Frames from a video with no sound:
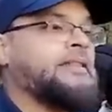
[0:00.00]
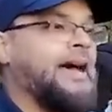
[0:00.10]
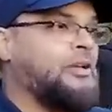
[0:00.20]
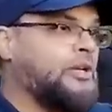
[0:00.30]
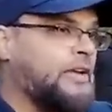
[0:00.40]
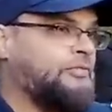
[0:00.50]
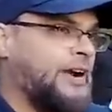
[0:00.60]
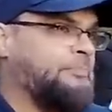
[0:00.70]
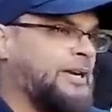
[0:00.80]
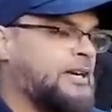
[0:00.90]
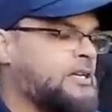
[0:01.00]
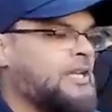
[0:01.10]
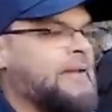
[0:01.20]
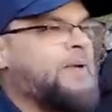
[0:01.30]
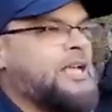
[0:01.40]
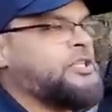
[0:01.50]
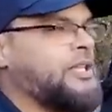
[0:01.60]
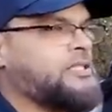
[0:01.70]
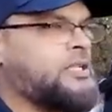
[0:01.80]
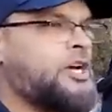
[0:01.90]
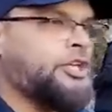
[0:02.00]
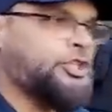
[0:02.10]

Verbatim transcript: they are looking for empirical let me ask you this